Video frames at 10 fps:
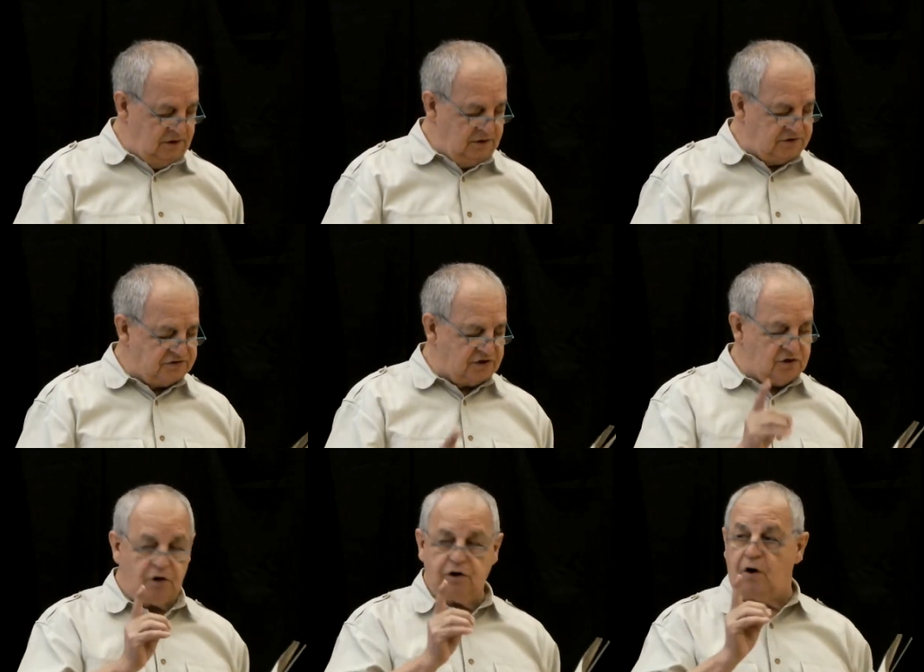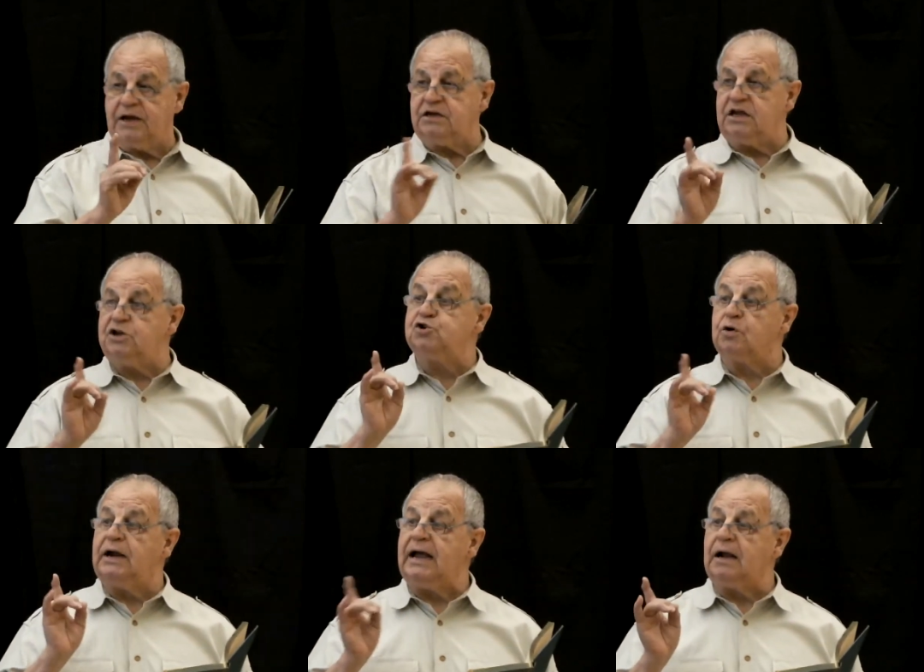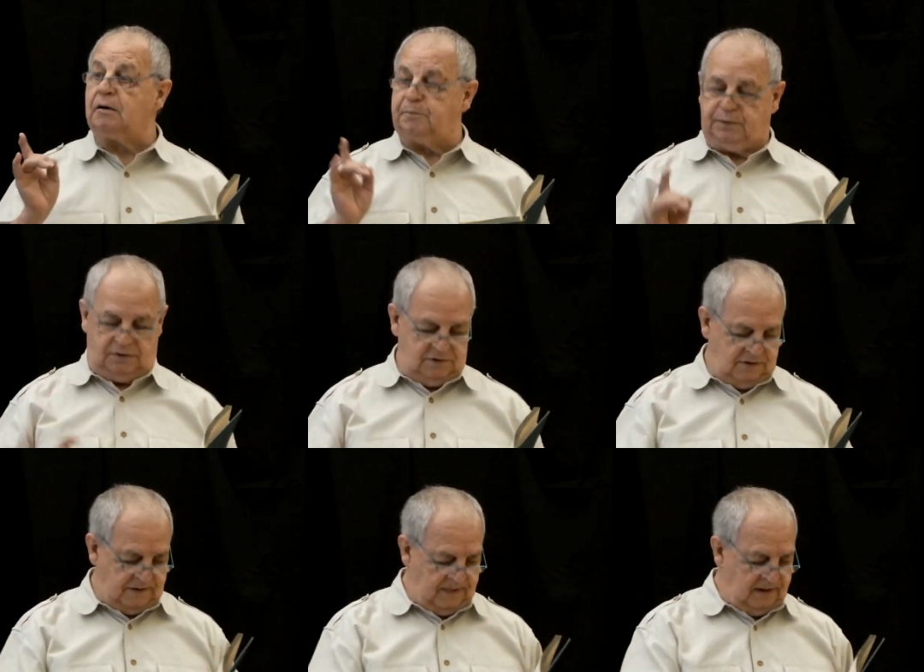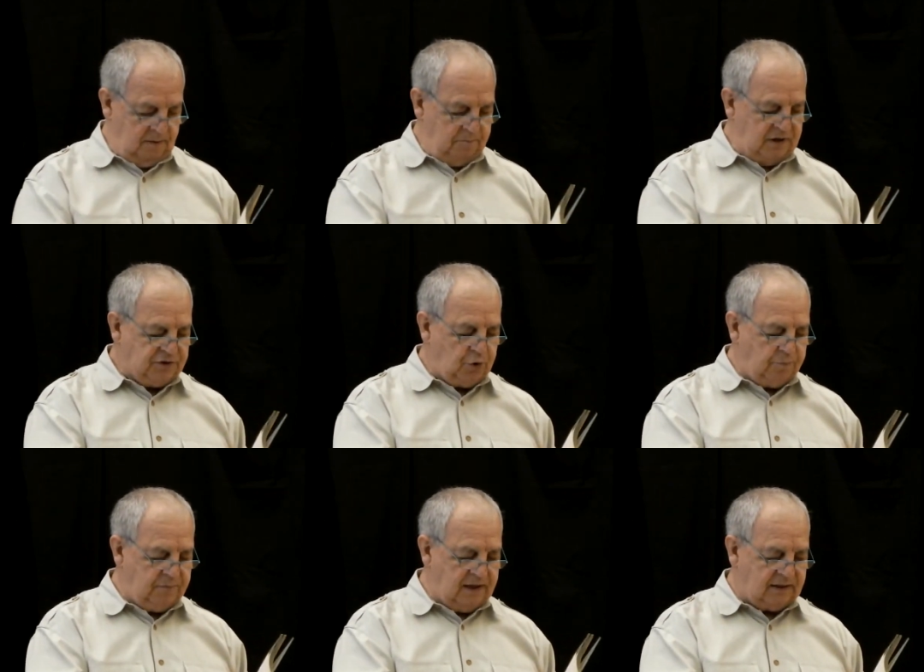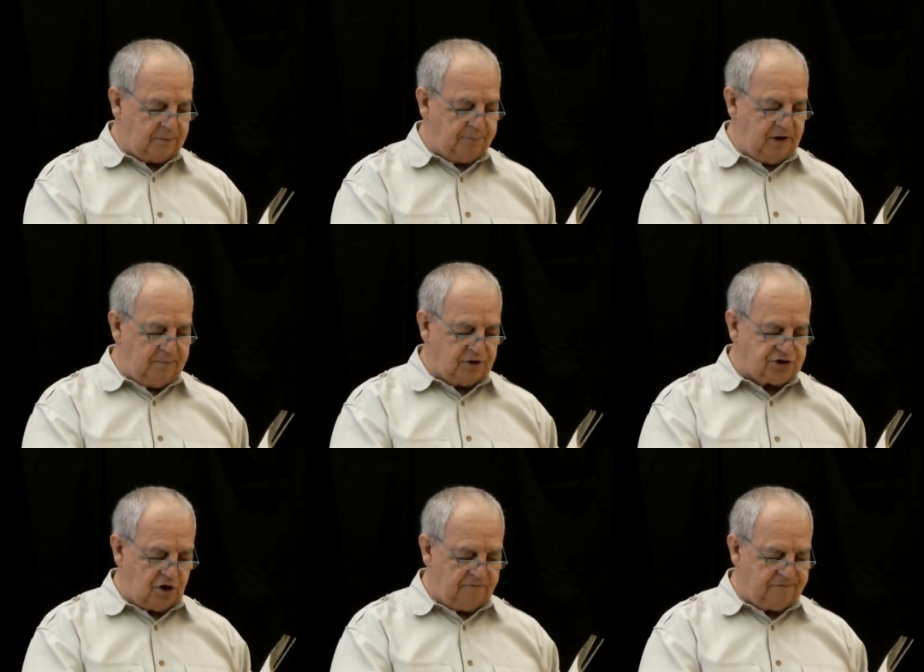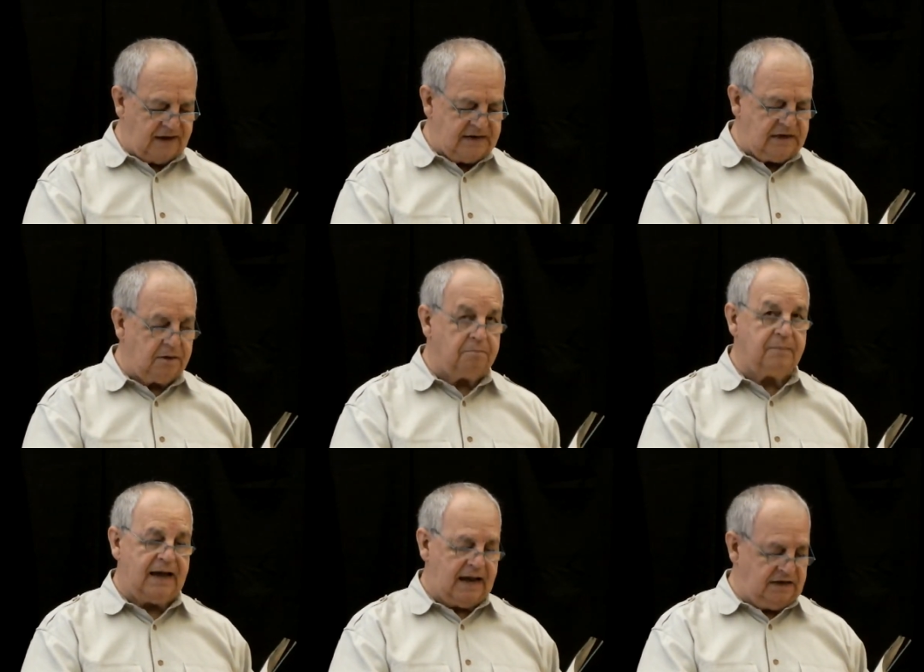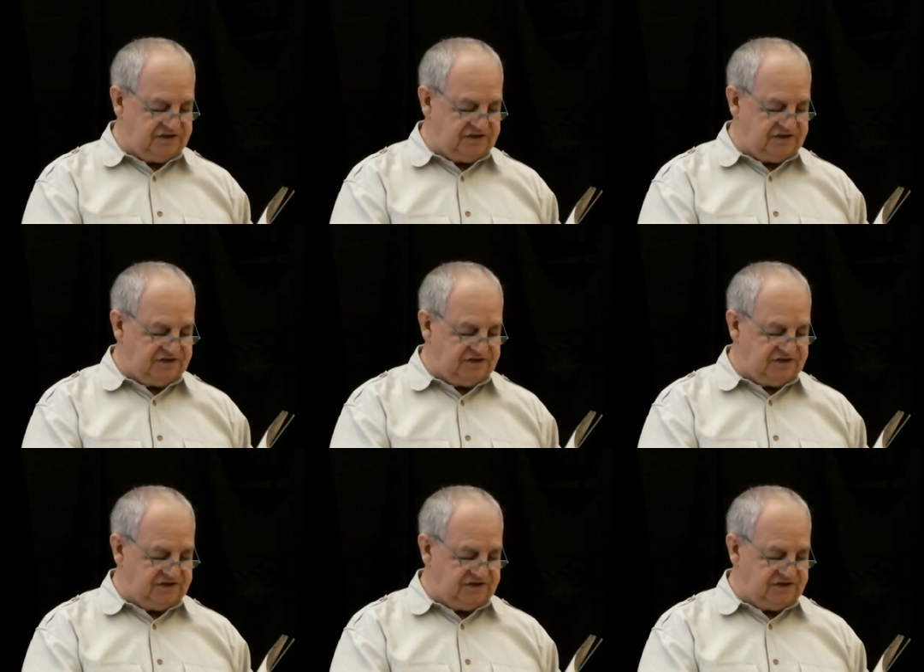She said, "No, I need your help. Mitumiet Pribeshov, I need a man,